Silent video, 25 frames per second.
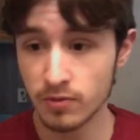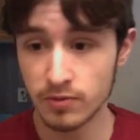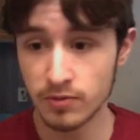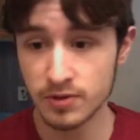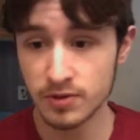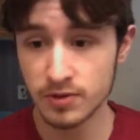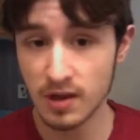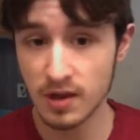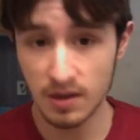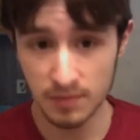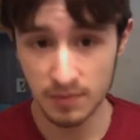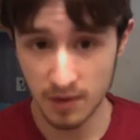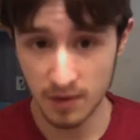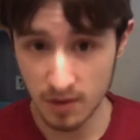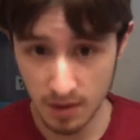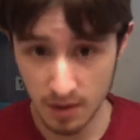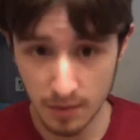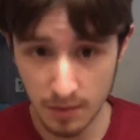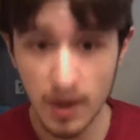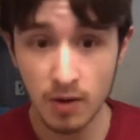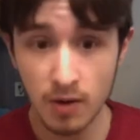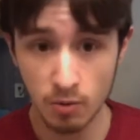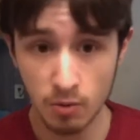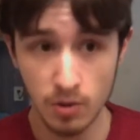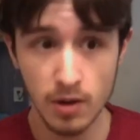Brothers game they
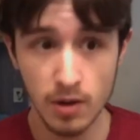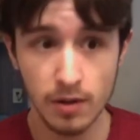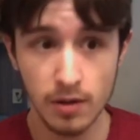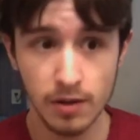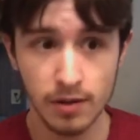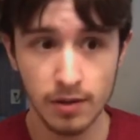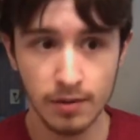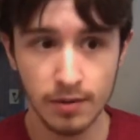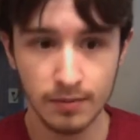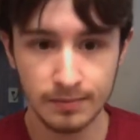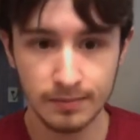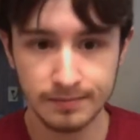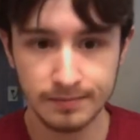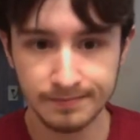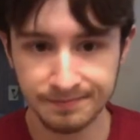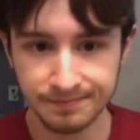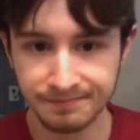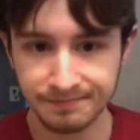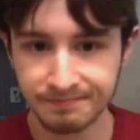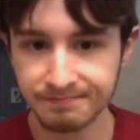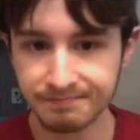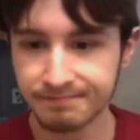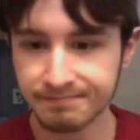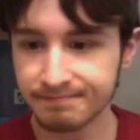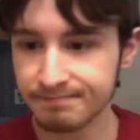come out with.
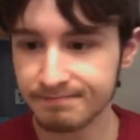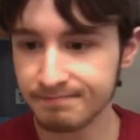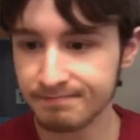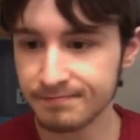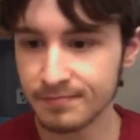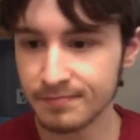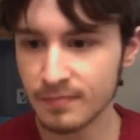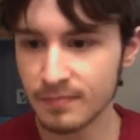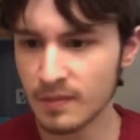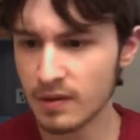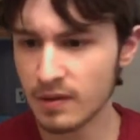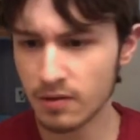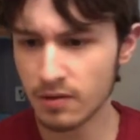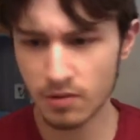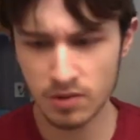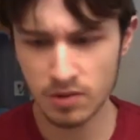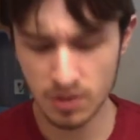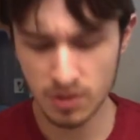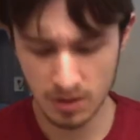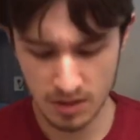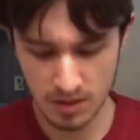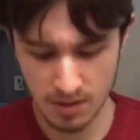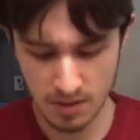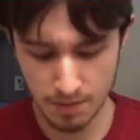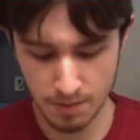
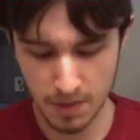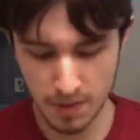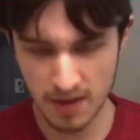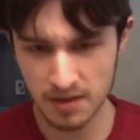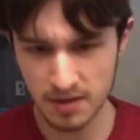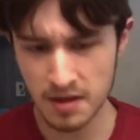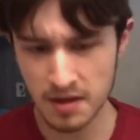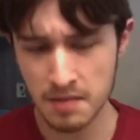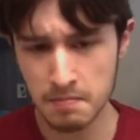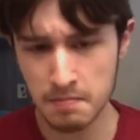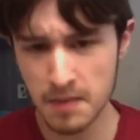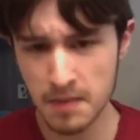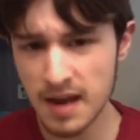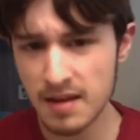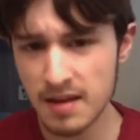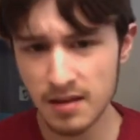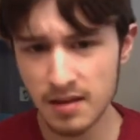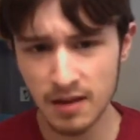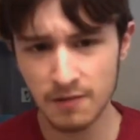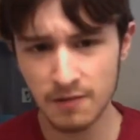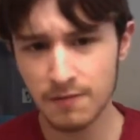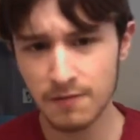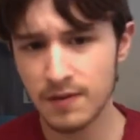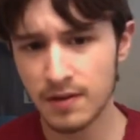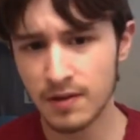To get back that
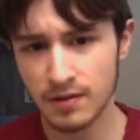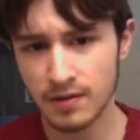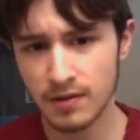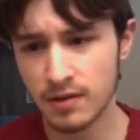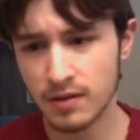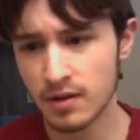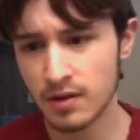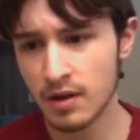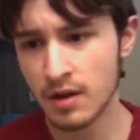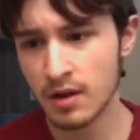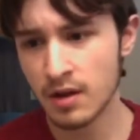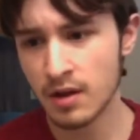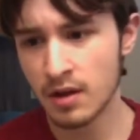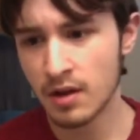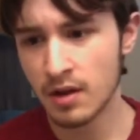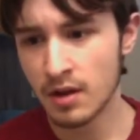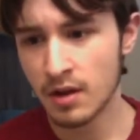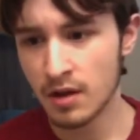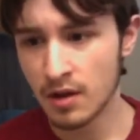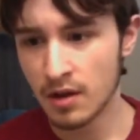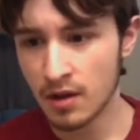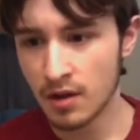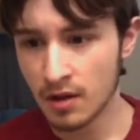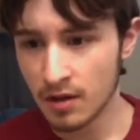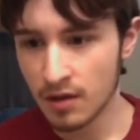Melee feeling.
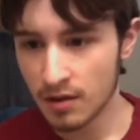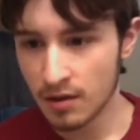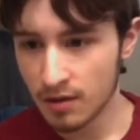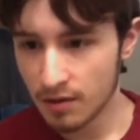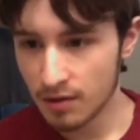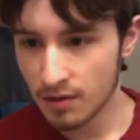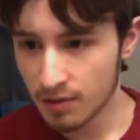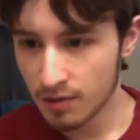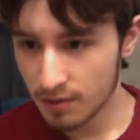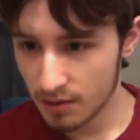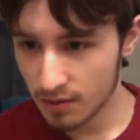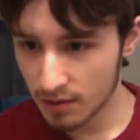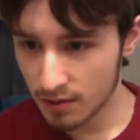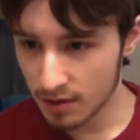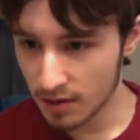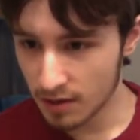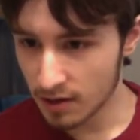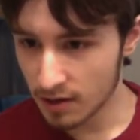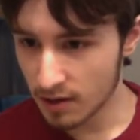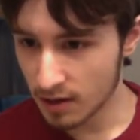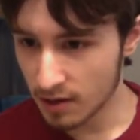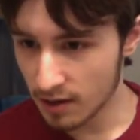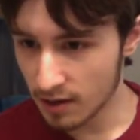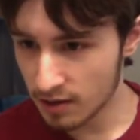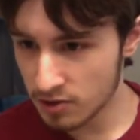
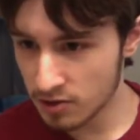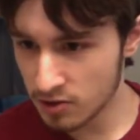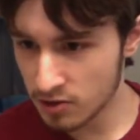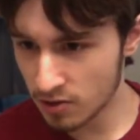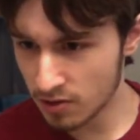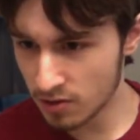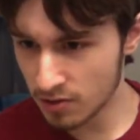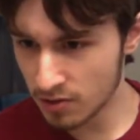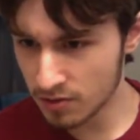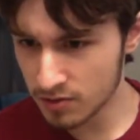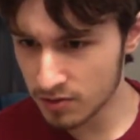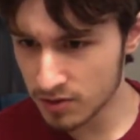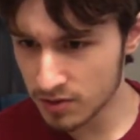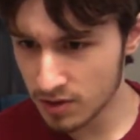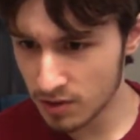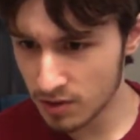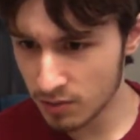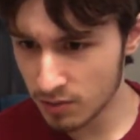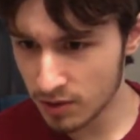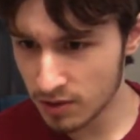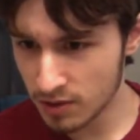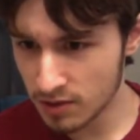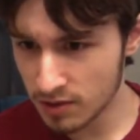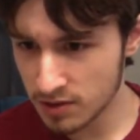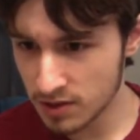Okay, I don't
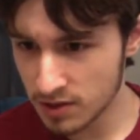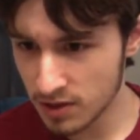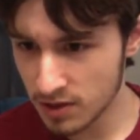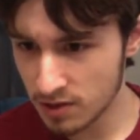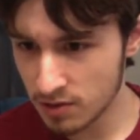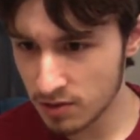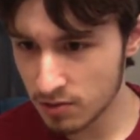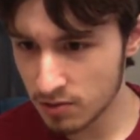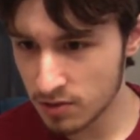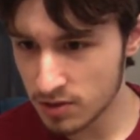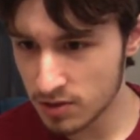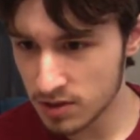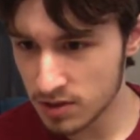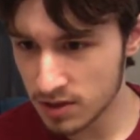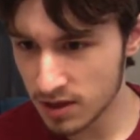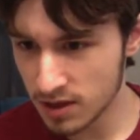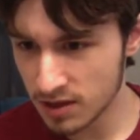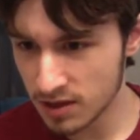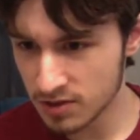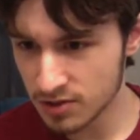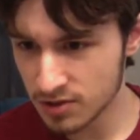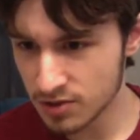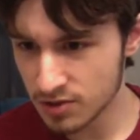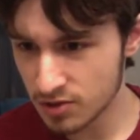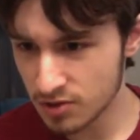understand why Nintendo does
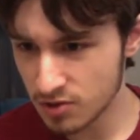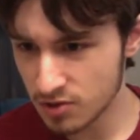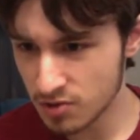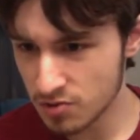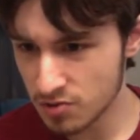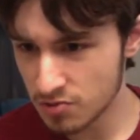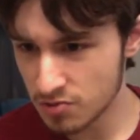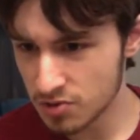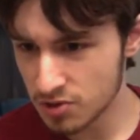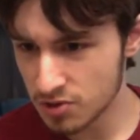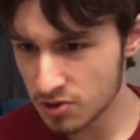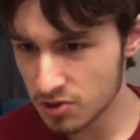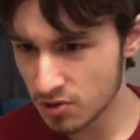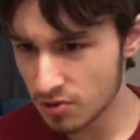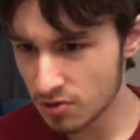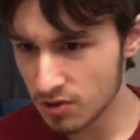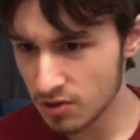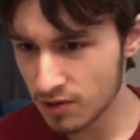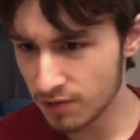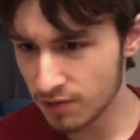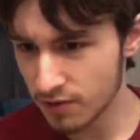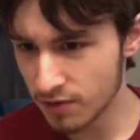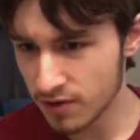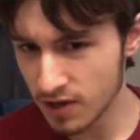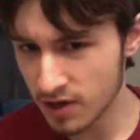not sue
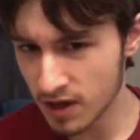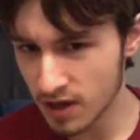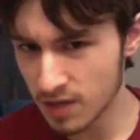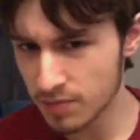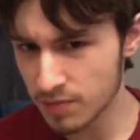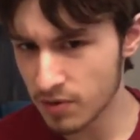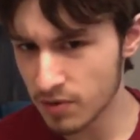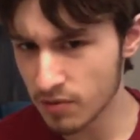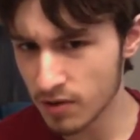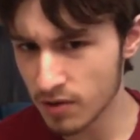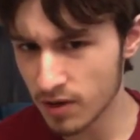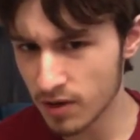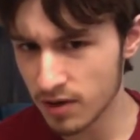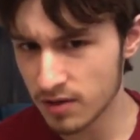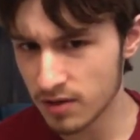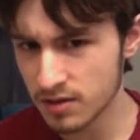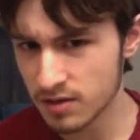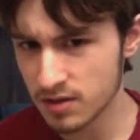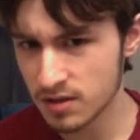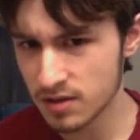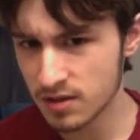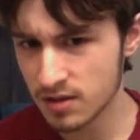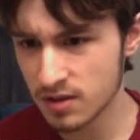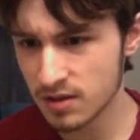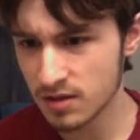Sony for
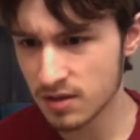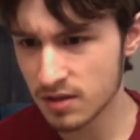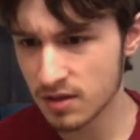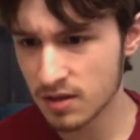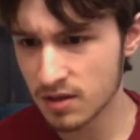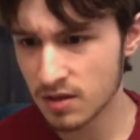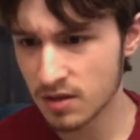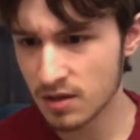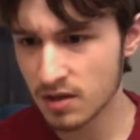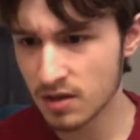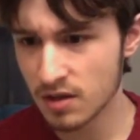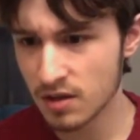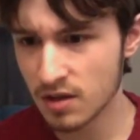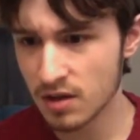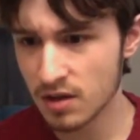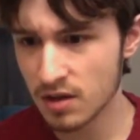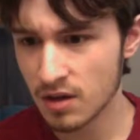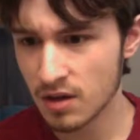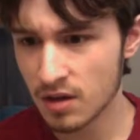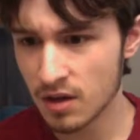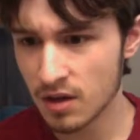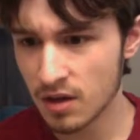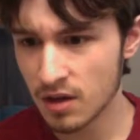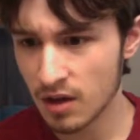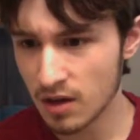copyright
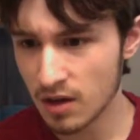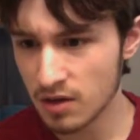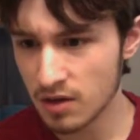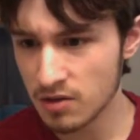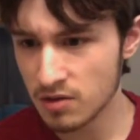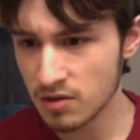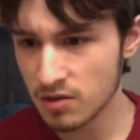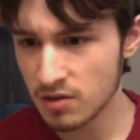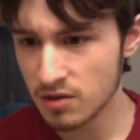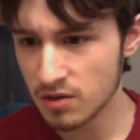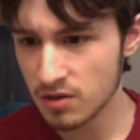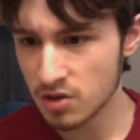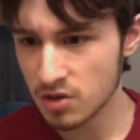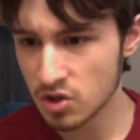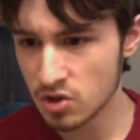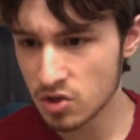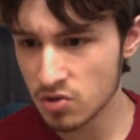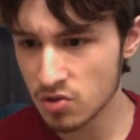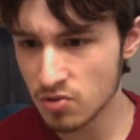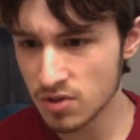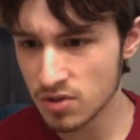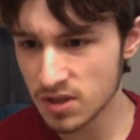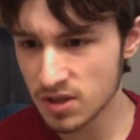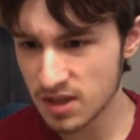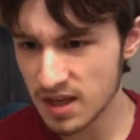and
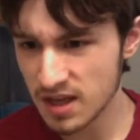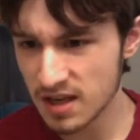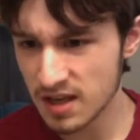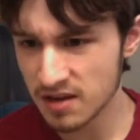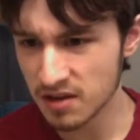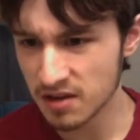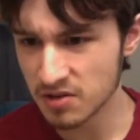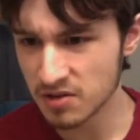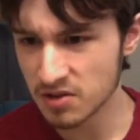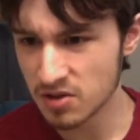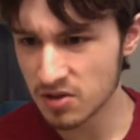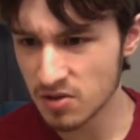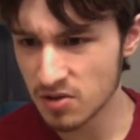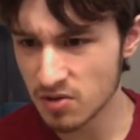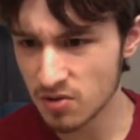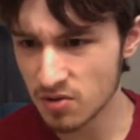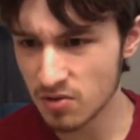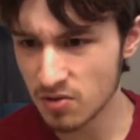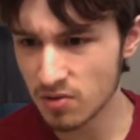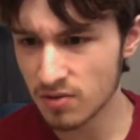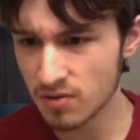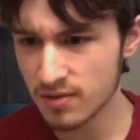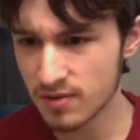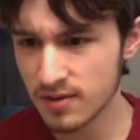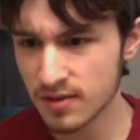sue Sega
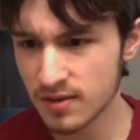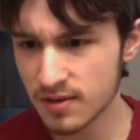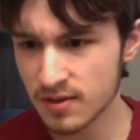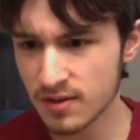too.